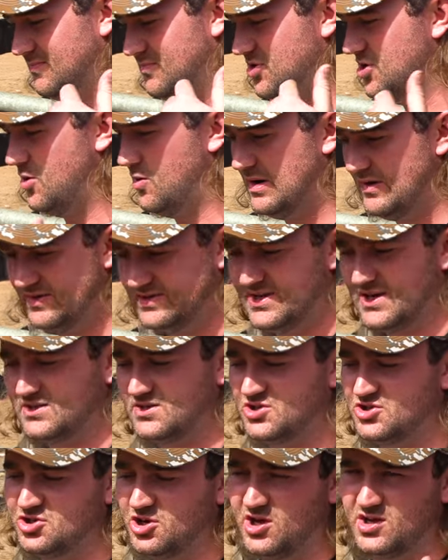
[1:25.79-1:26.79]
you know one of us takes
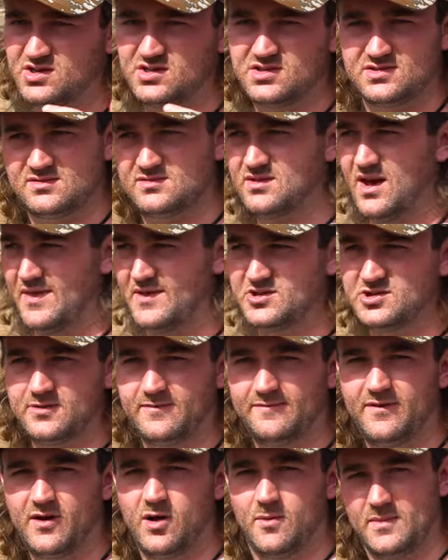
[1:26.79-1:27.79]
a shot the other two
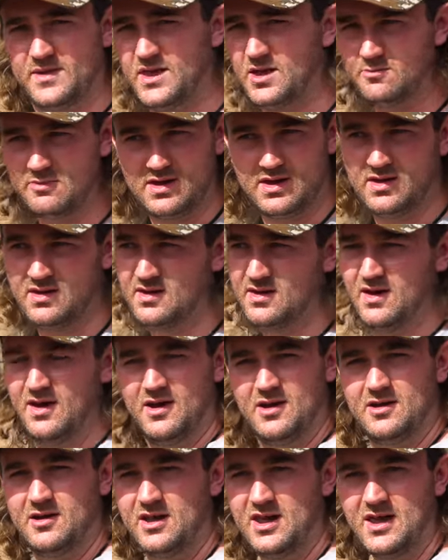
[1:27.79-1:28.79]
film and then we
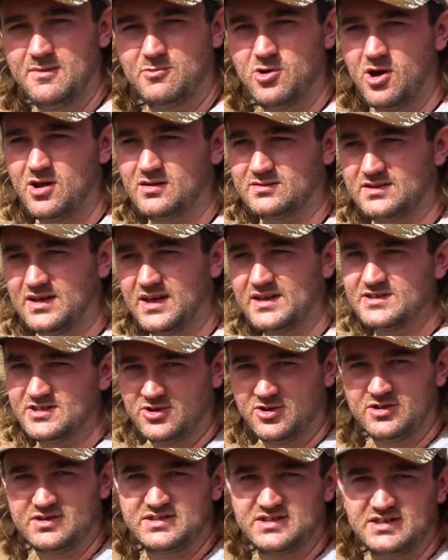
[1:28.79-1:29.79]
keep going like that it's a
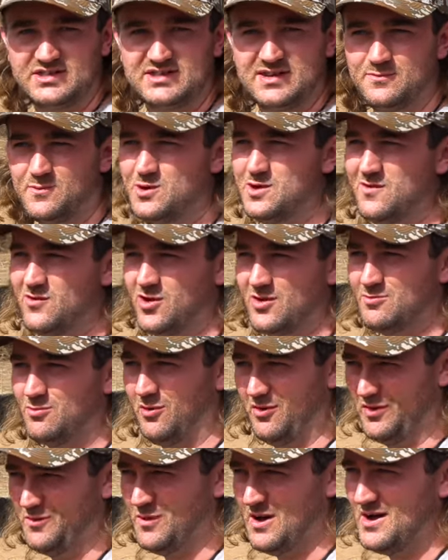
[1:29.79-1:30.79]
good system when you've got
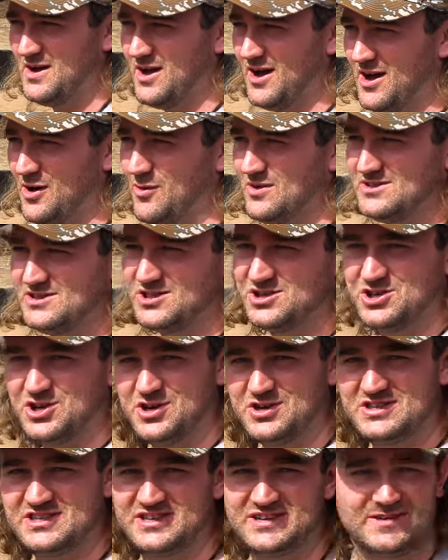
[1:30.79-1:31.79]
more than one guy who wants to
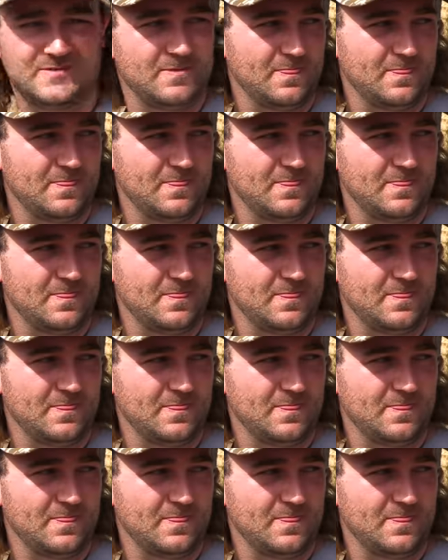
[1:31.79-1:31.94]
shoot